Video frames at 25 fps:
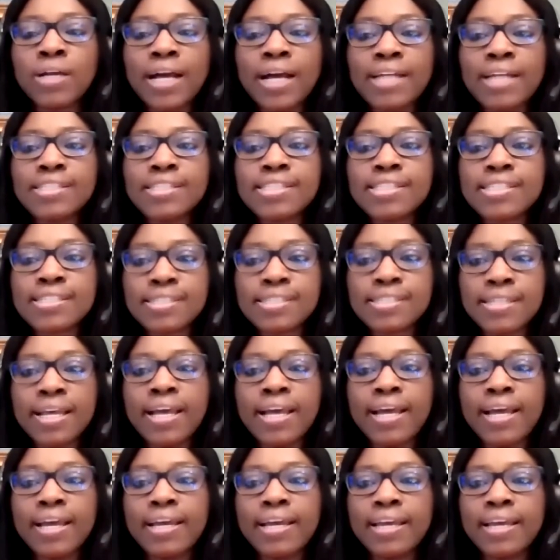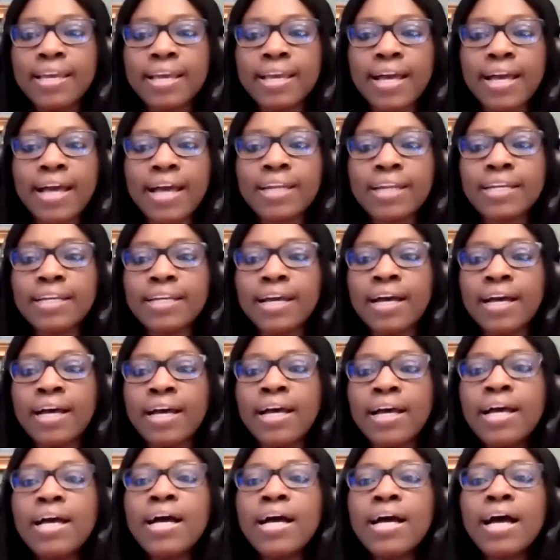You can stay in
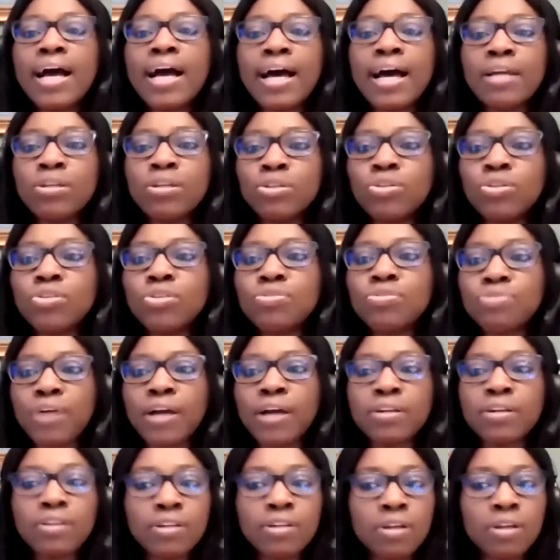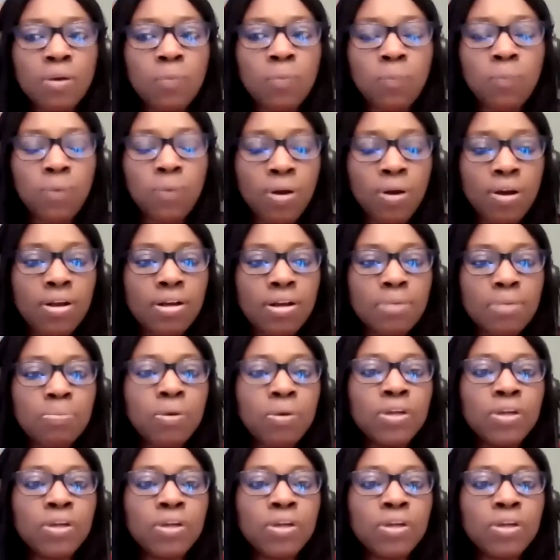Canada and look for another work.